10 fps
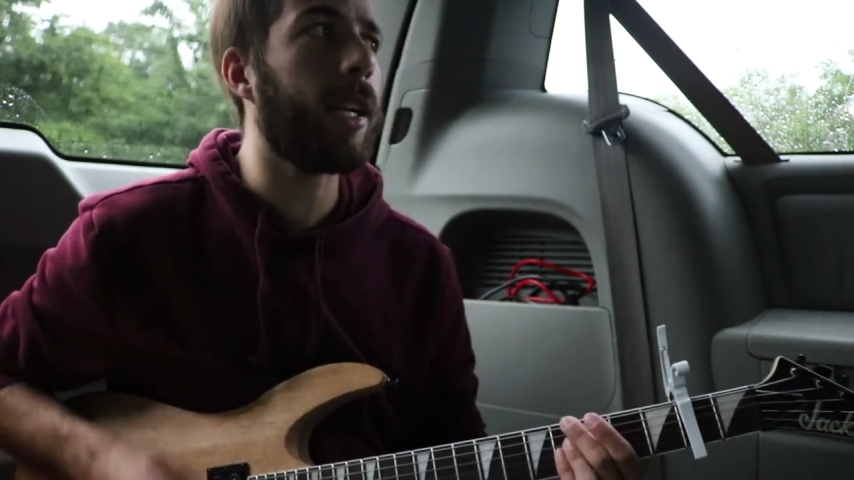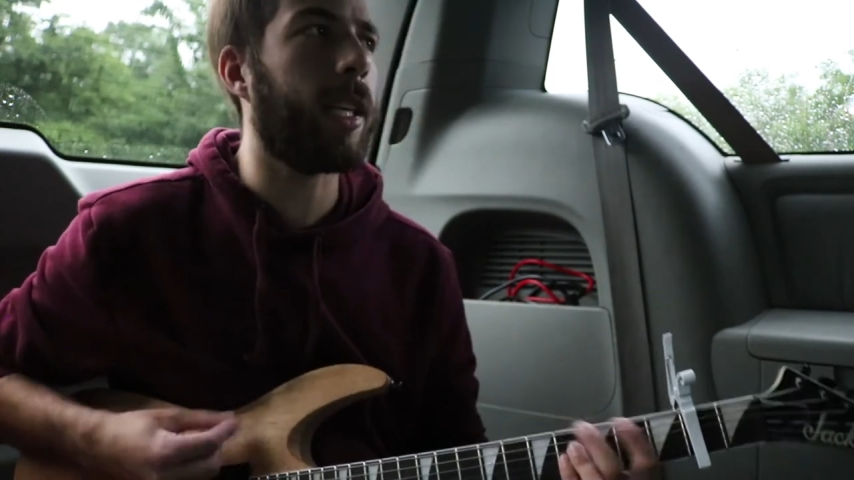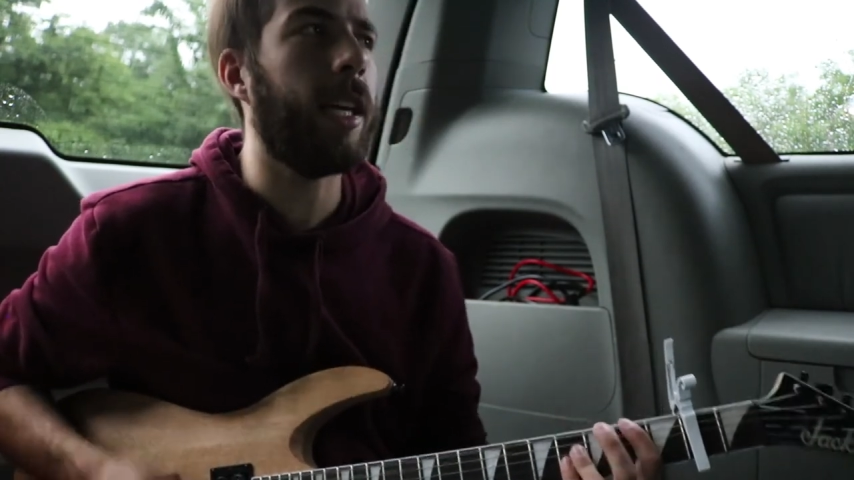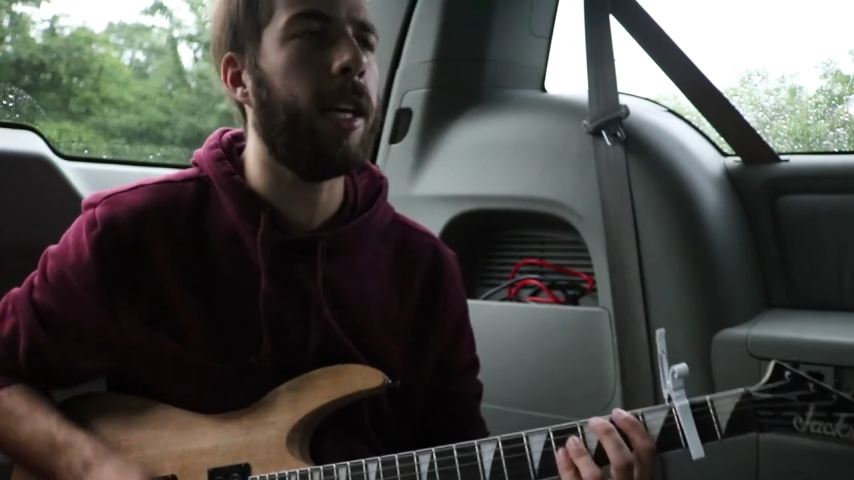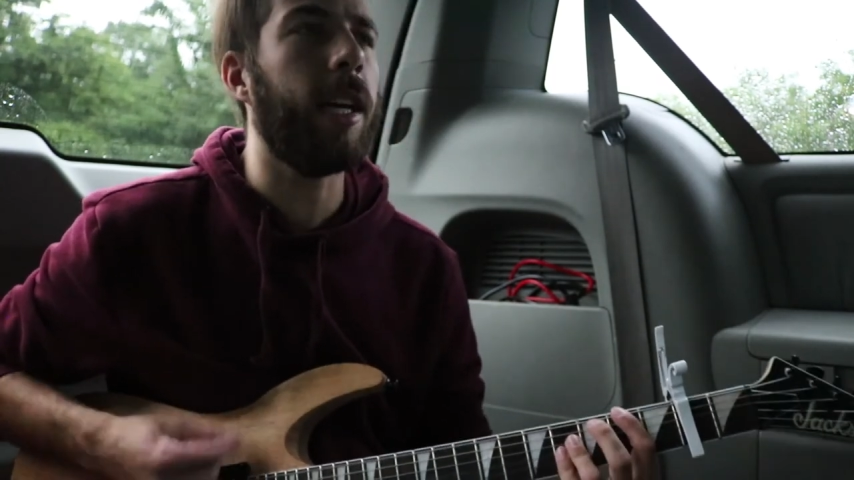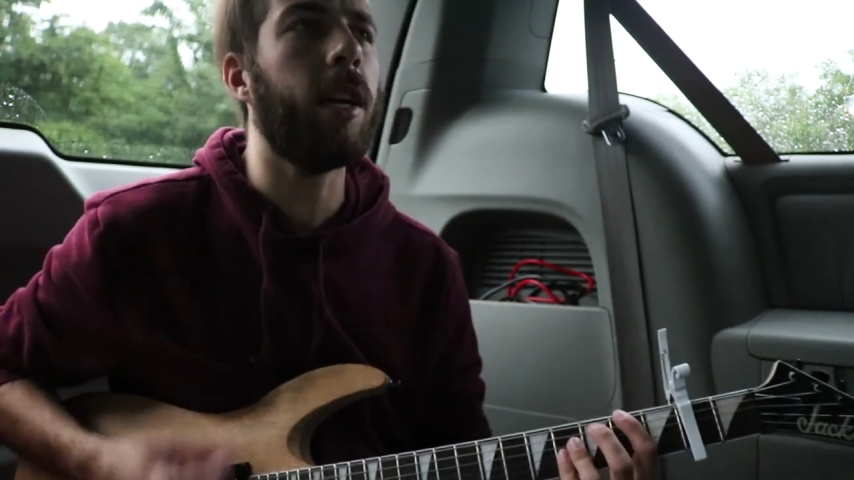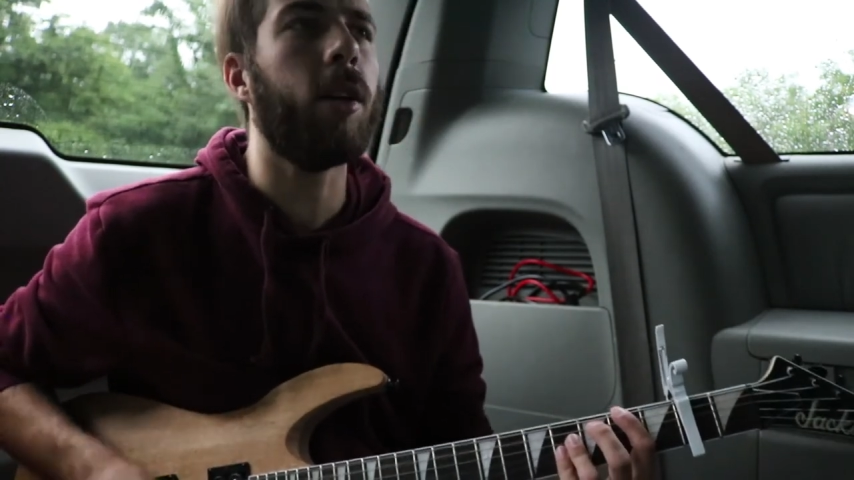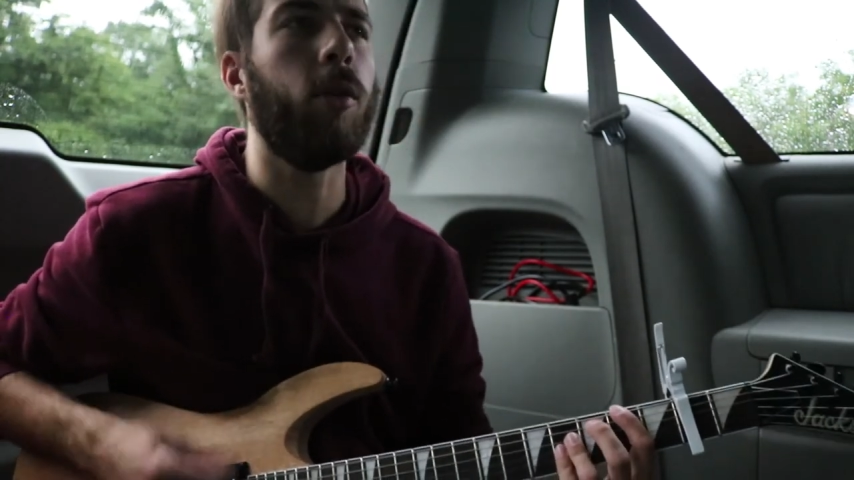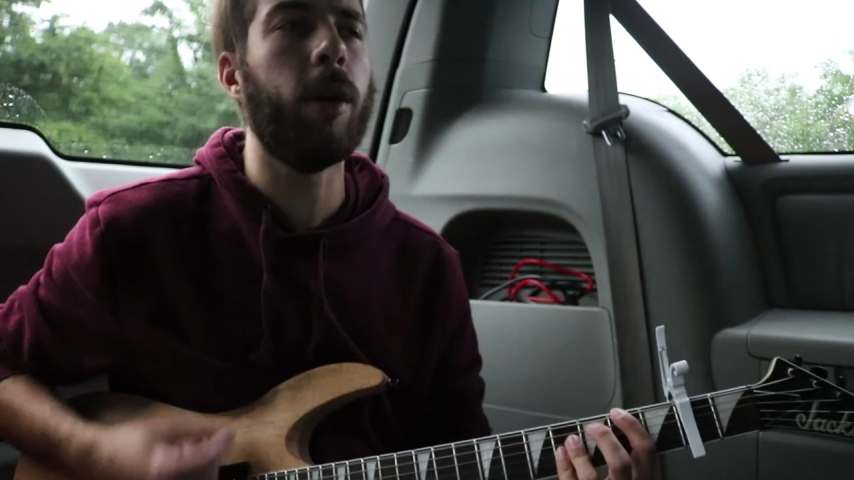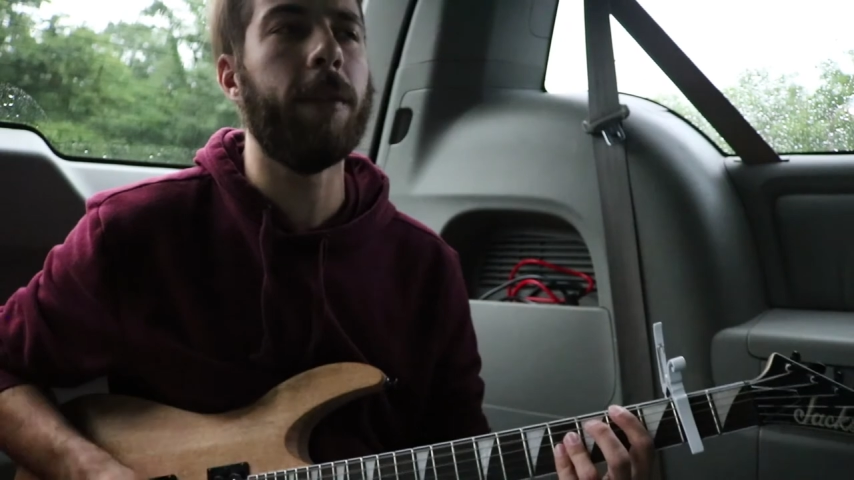can,
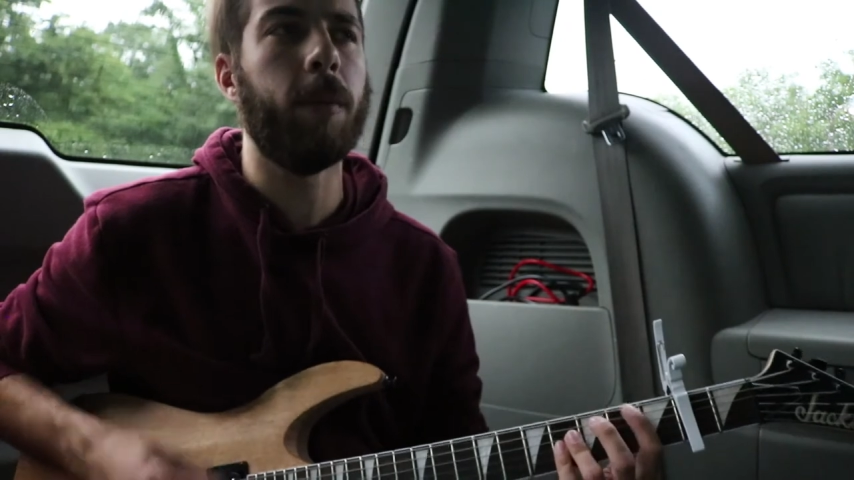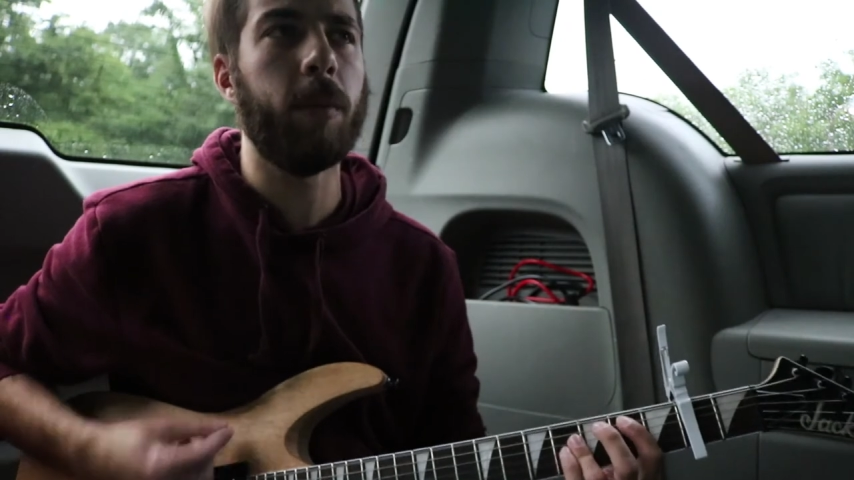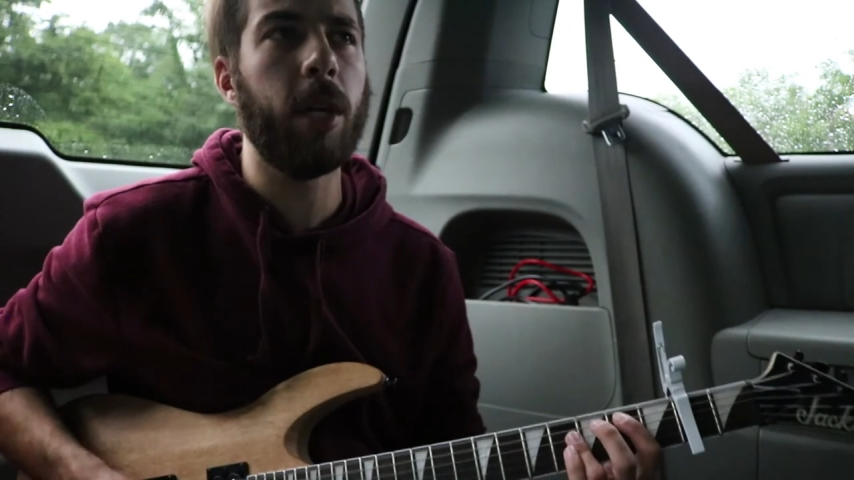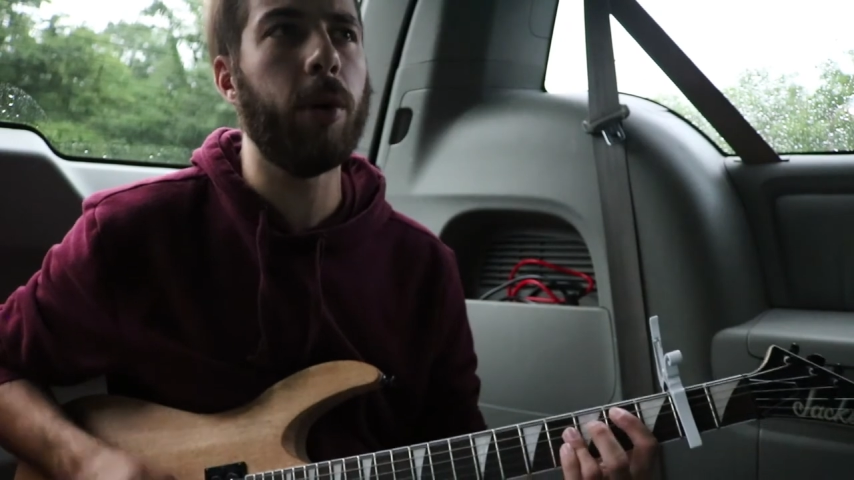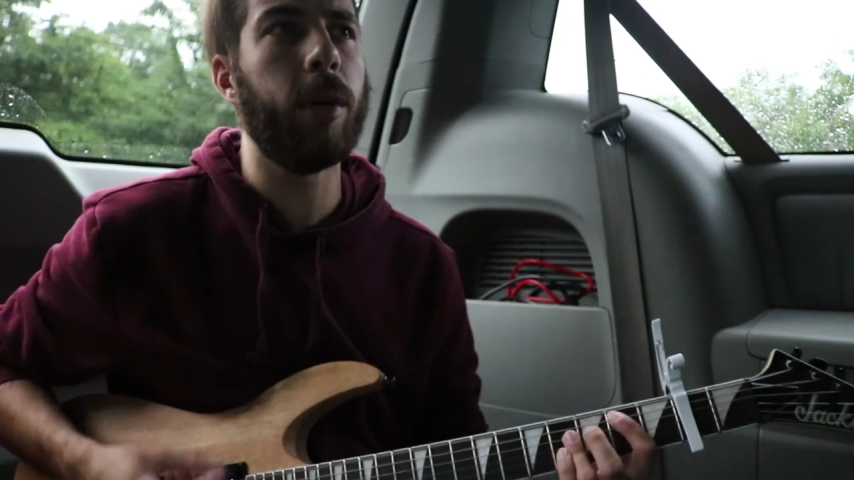away from you